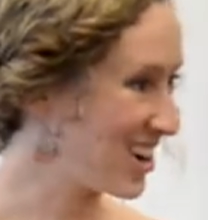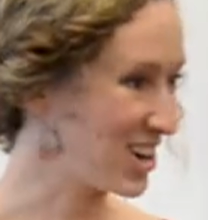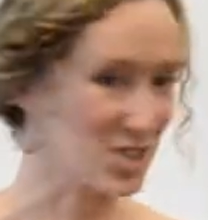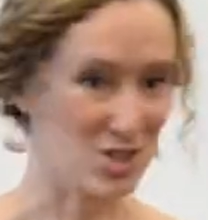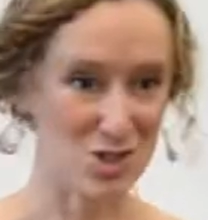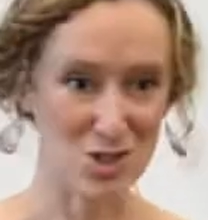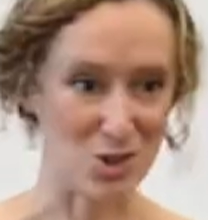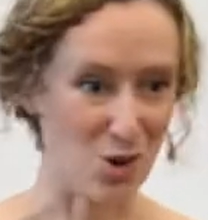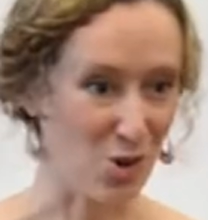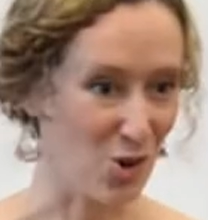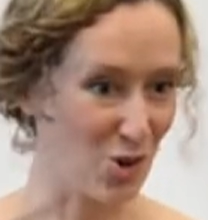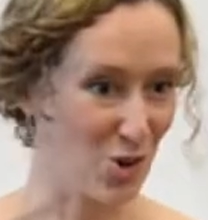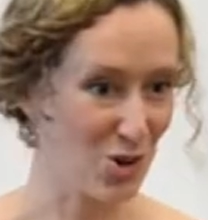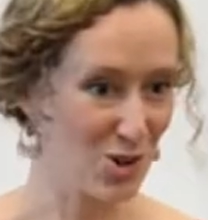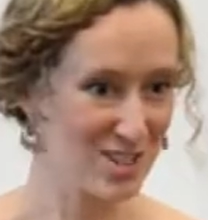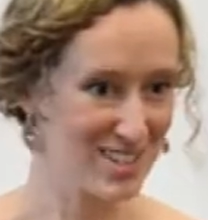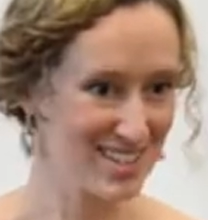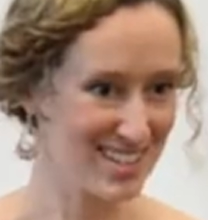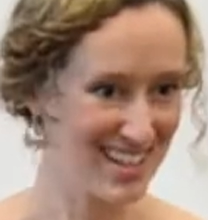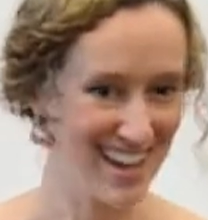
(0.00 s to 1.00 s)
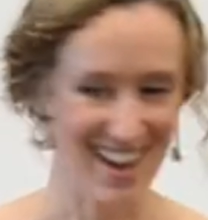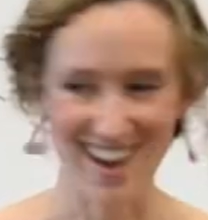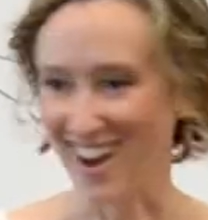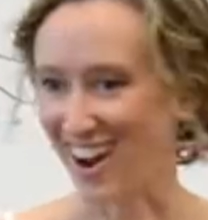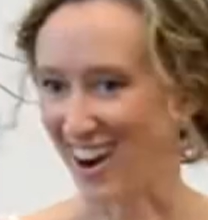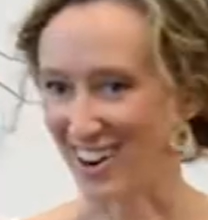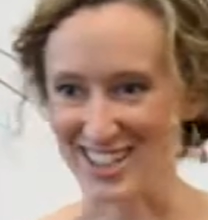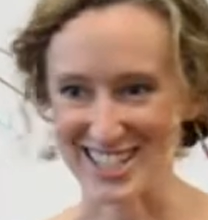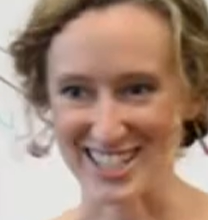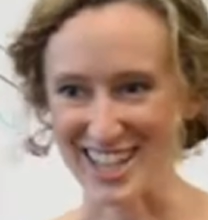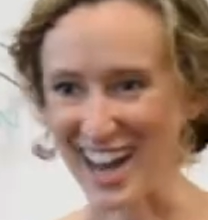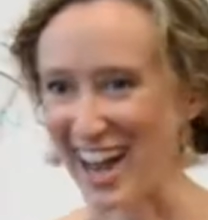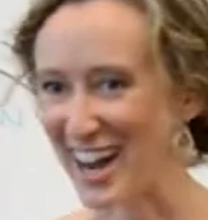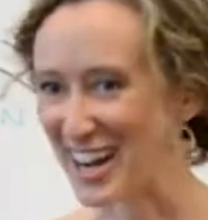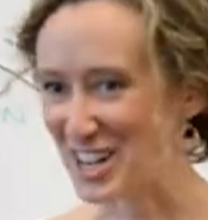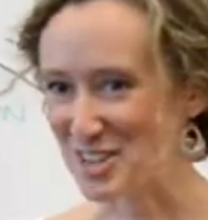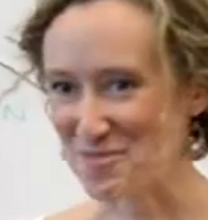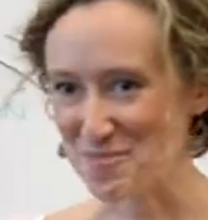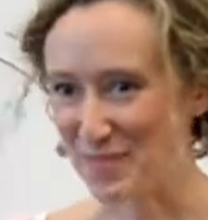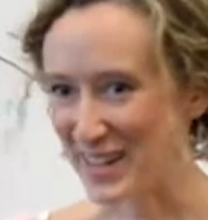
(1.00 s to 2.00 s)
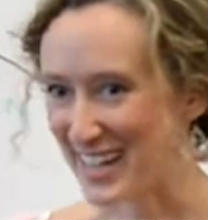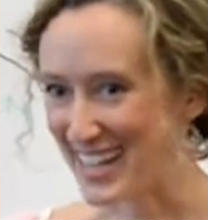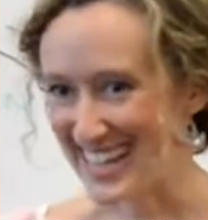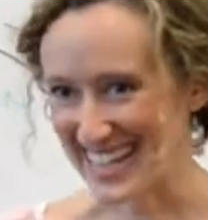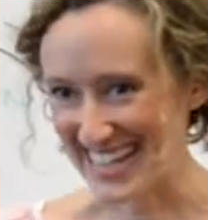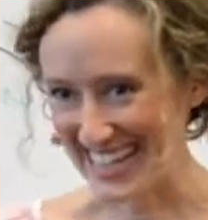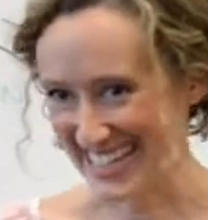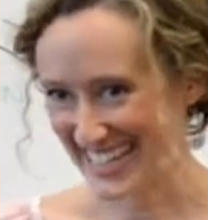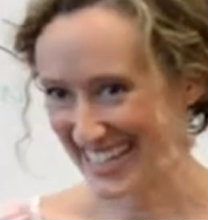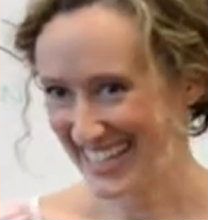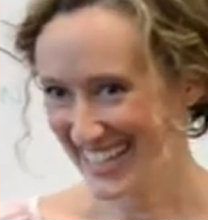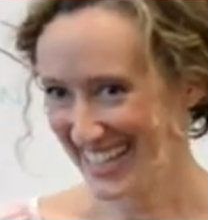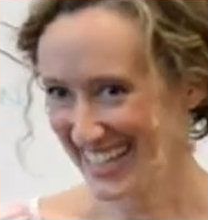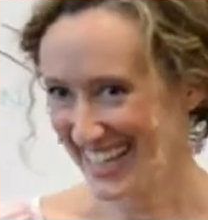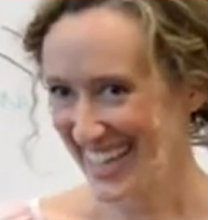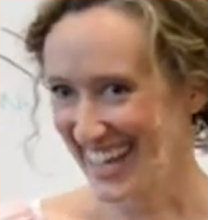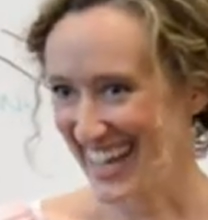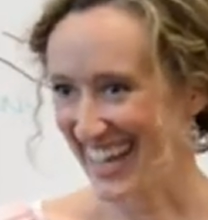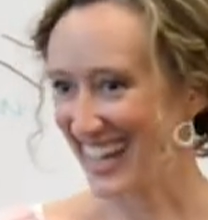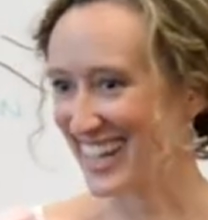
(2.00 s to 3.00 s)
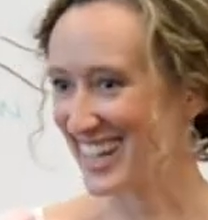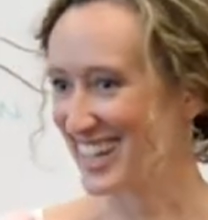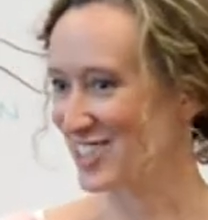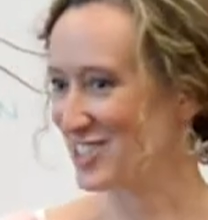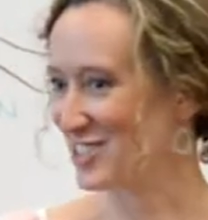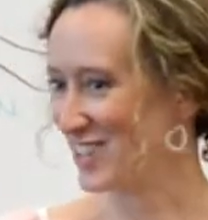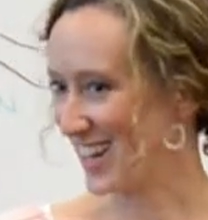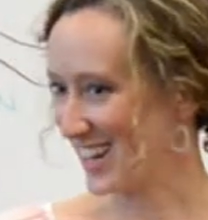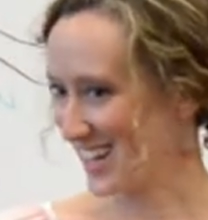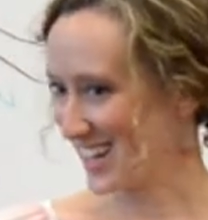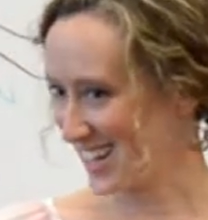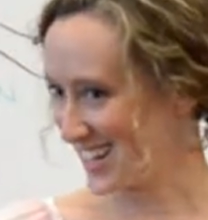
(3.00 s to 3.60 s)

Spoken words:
our souls, our entire being. It can create